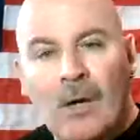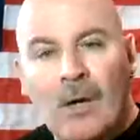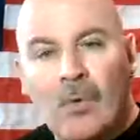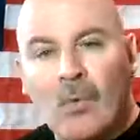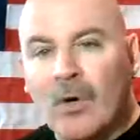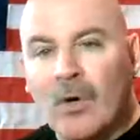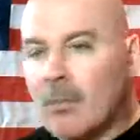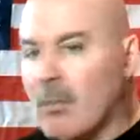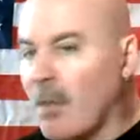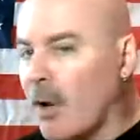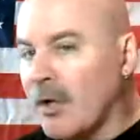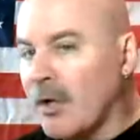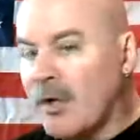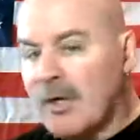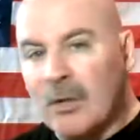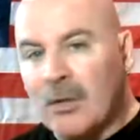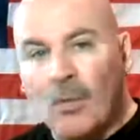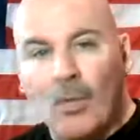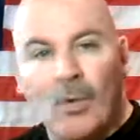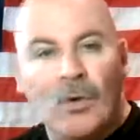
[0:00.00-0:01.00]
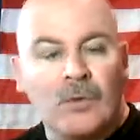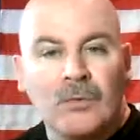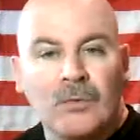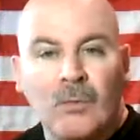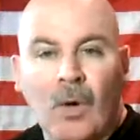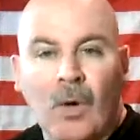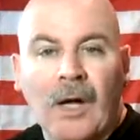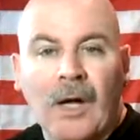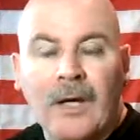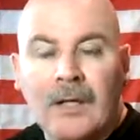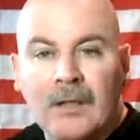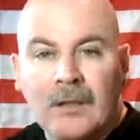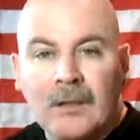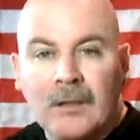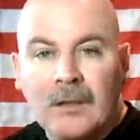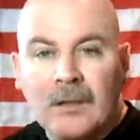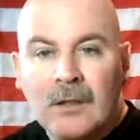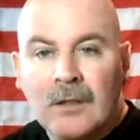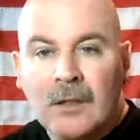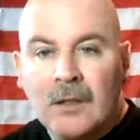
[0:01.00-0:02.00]
in network marketing
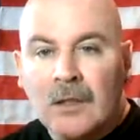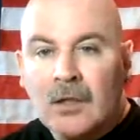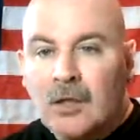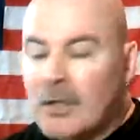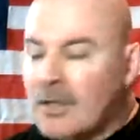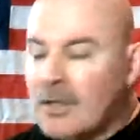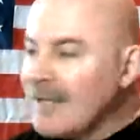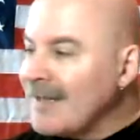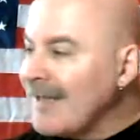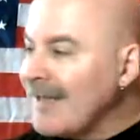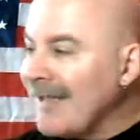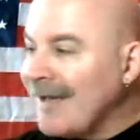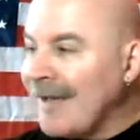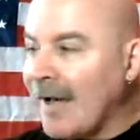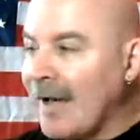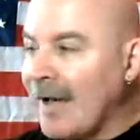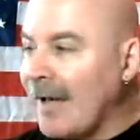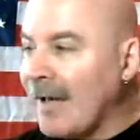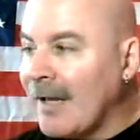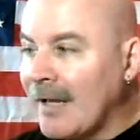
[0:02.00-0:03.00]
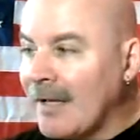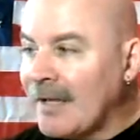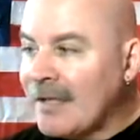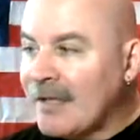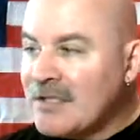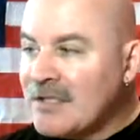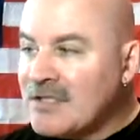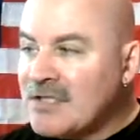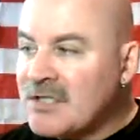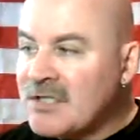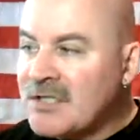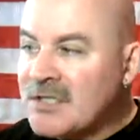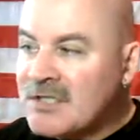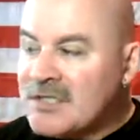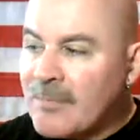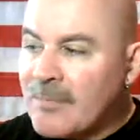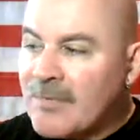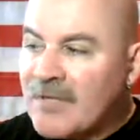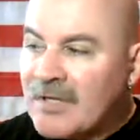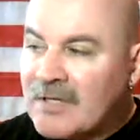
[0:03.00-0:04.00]
worldwide. And
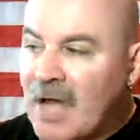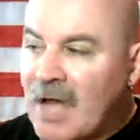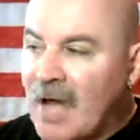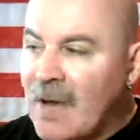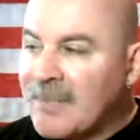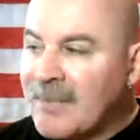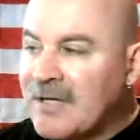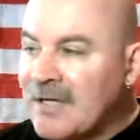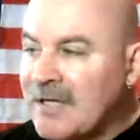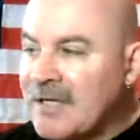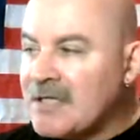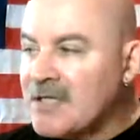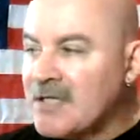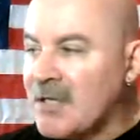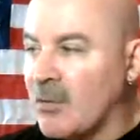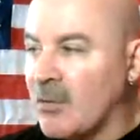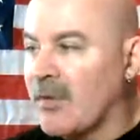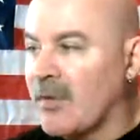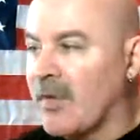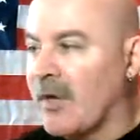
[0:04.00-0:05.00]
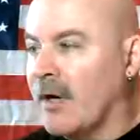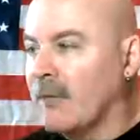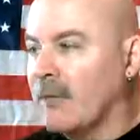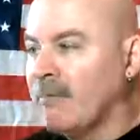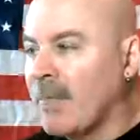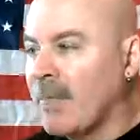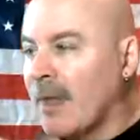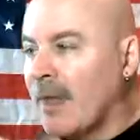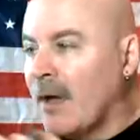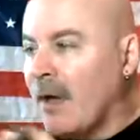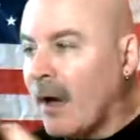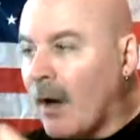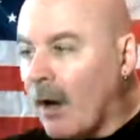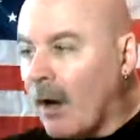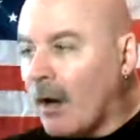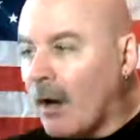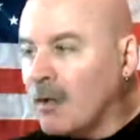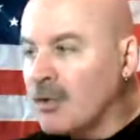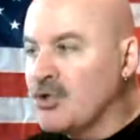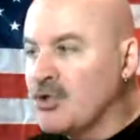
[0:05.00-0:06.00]
listen to some of the nominees that were there.
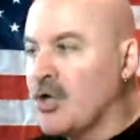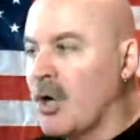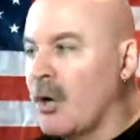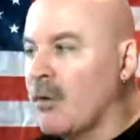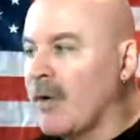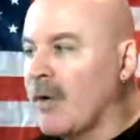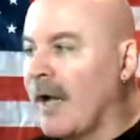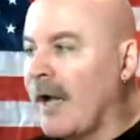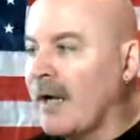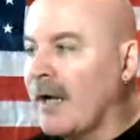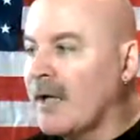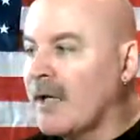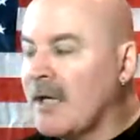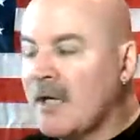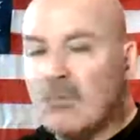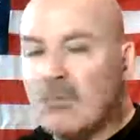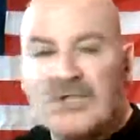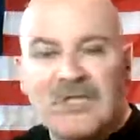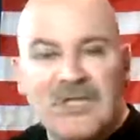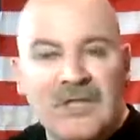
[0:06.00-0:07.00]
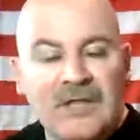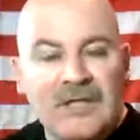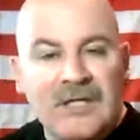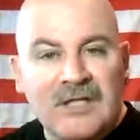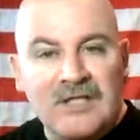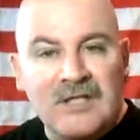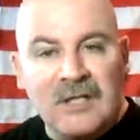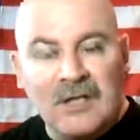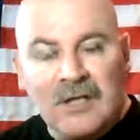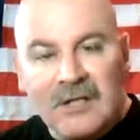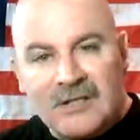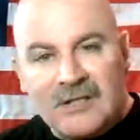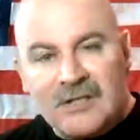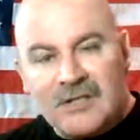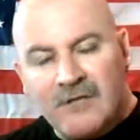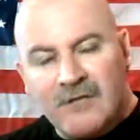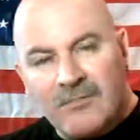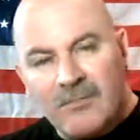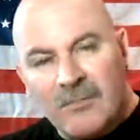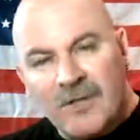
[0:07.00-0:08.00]
Art Jonak, he was in this
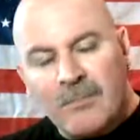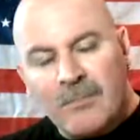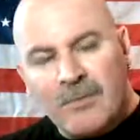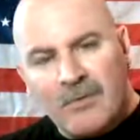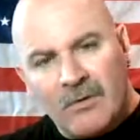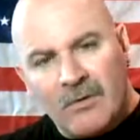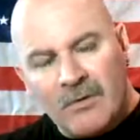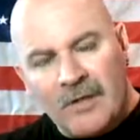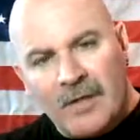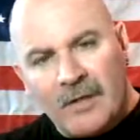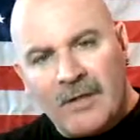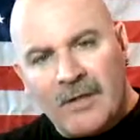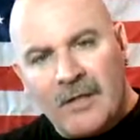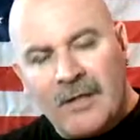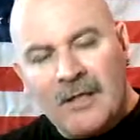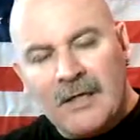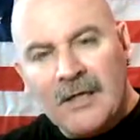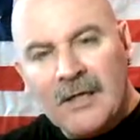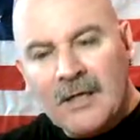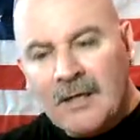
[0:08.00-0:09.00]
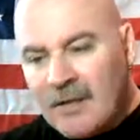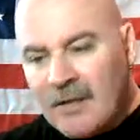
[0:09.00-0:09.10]
list of people that